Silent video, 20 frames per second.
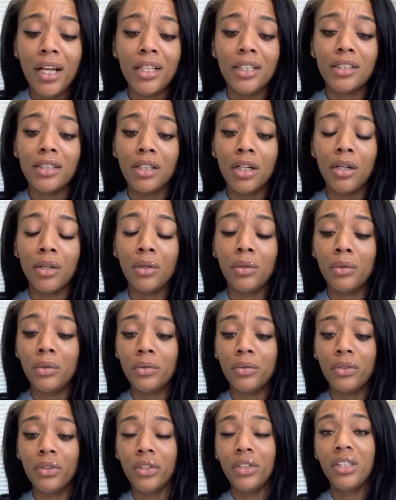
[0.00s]
So
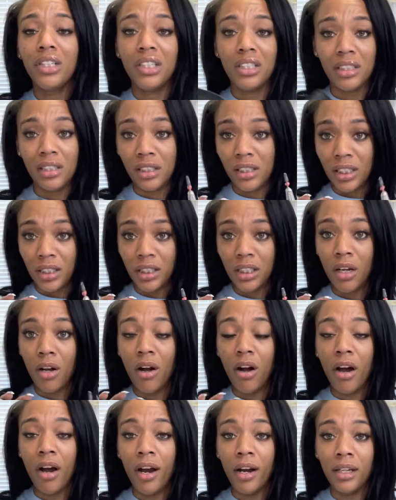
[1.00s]
stick to your
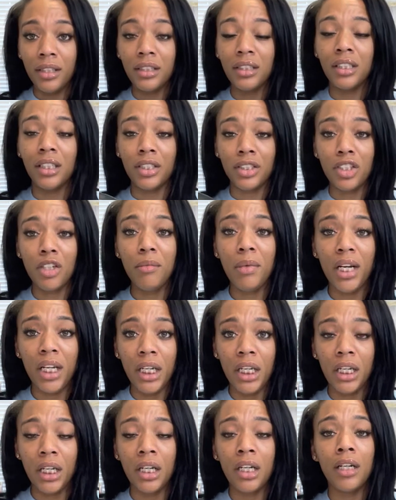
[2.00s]
arts, get your
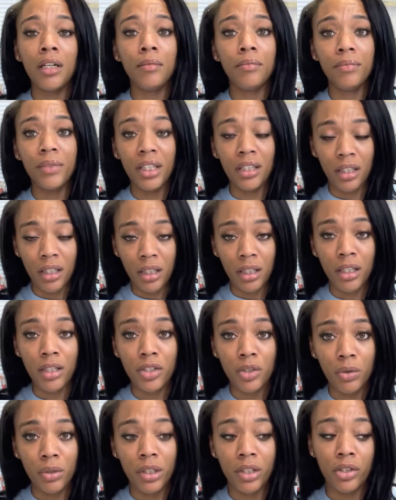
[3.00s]
money up, and then get
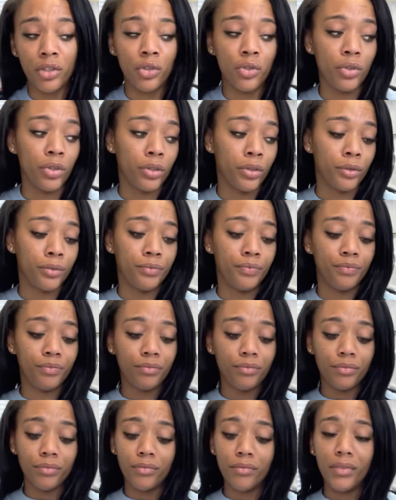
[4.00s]
you another drill.
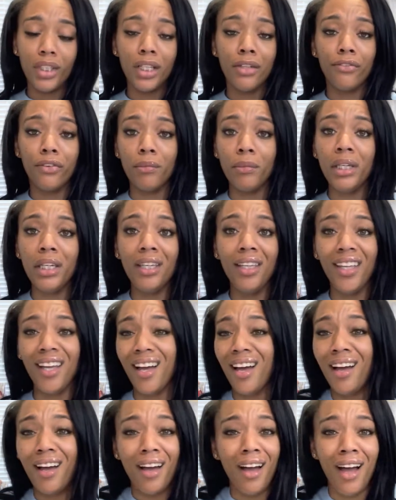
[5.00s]
For me,
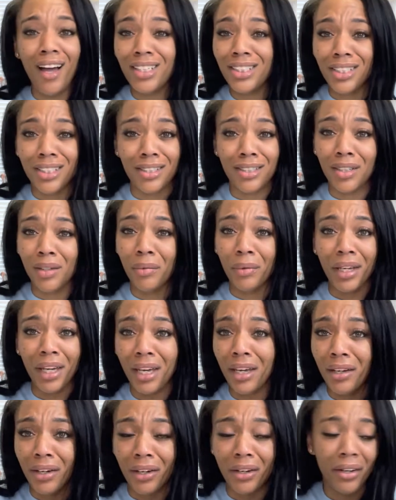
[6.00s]
I just don't
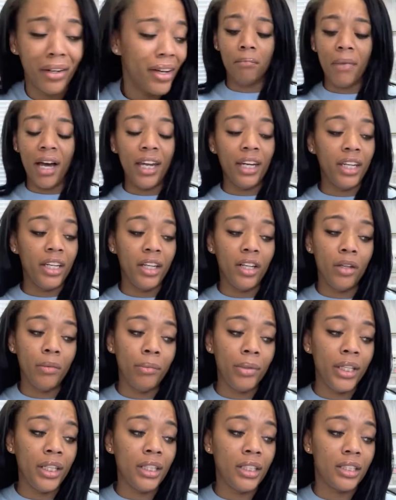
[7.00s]
care. My nail
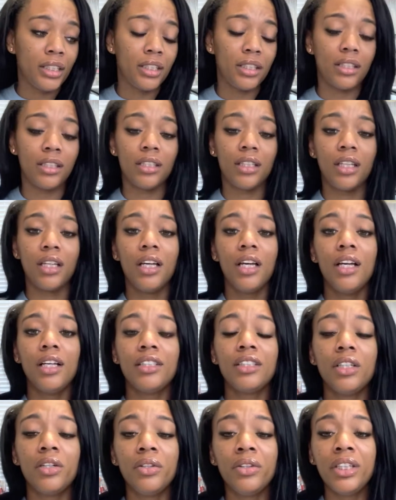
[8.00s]
bits.
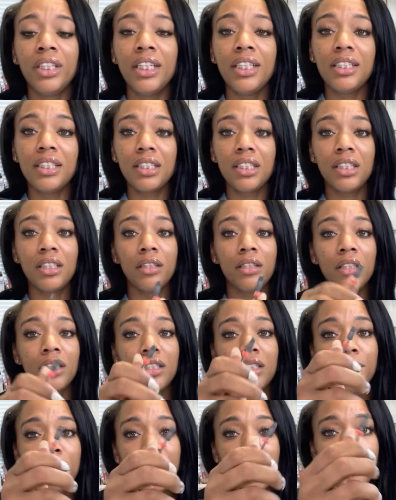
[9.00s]
So this
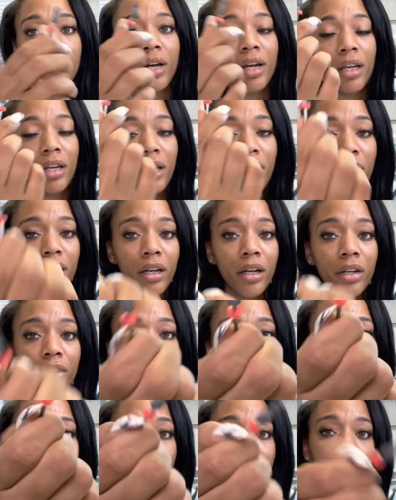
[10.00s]
bit right here, you
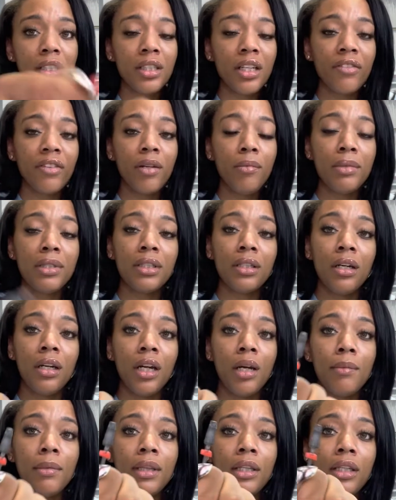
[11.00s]
can get this off Amazon.
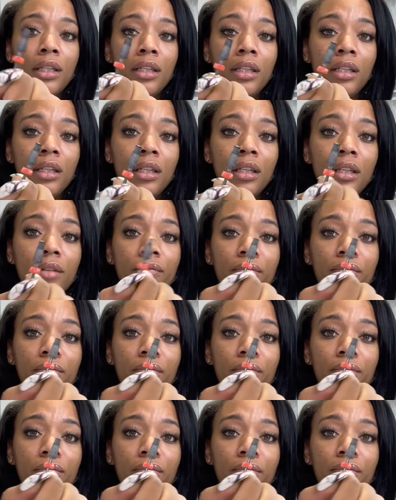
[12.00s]
I'm gonna link it.